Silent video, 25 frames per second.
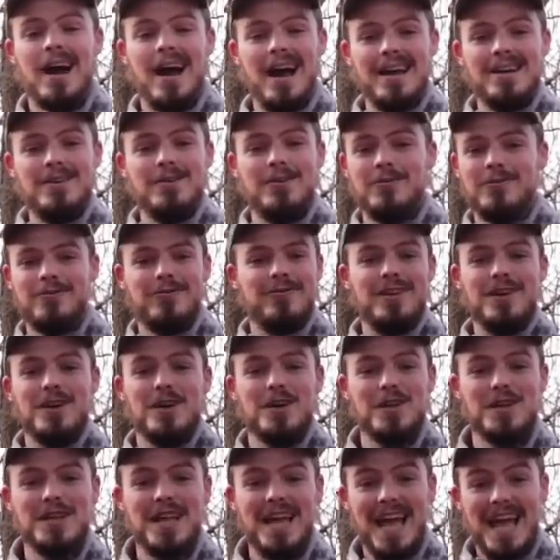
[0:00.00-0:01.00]
I don't
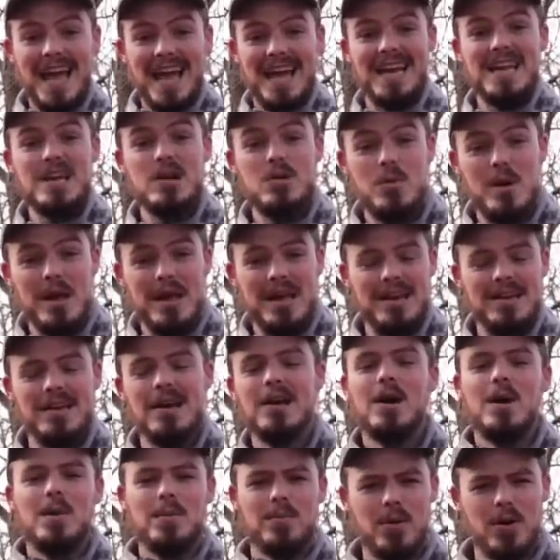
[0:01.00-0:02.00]
feel any wind
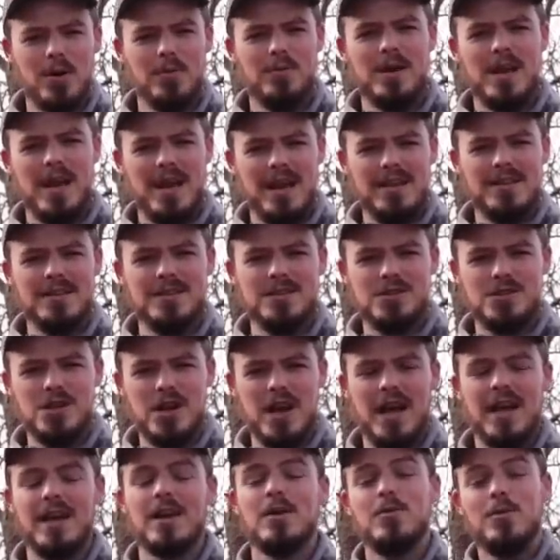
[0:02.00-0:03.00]
permeating this
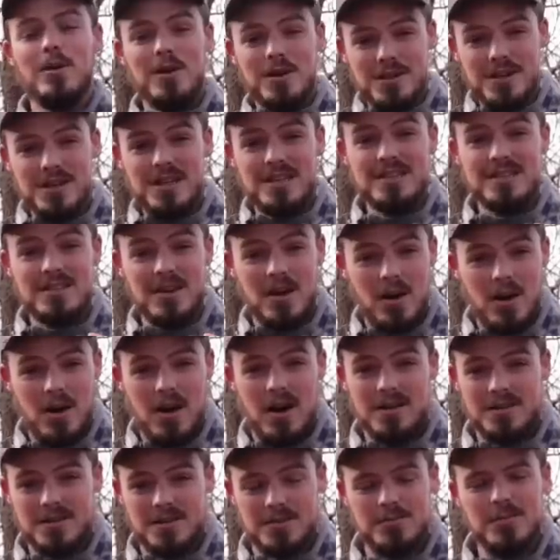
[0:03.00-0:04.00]
jacket, which is
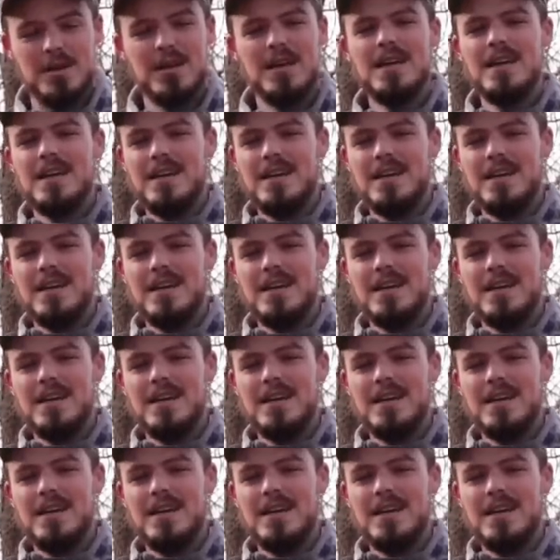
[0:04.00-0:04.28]
awesome.